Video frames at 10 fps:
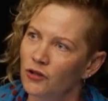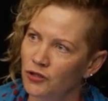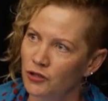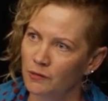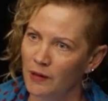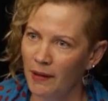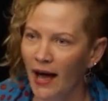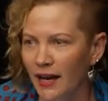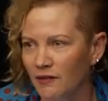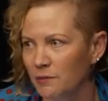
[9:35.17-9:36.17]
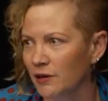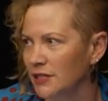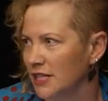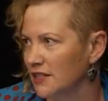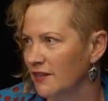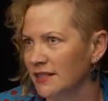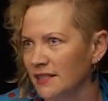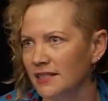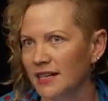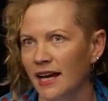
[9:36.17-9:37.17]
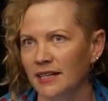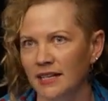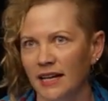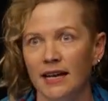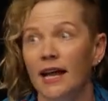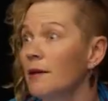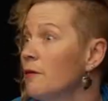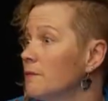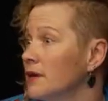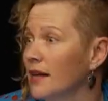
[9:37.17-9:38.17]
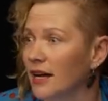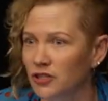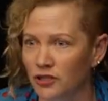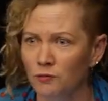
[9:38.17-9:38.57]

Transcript: to be part of a project of understanding in any population,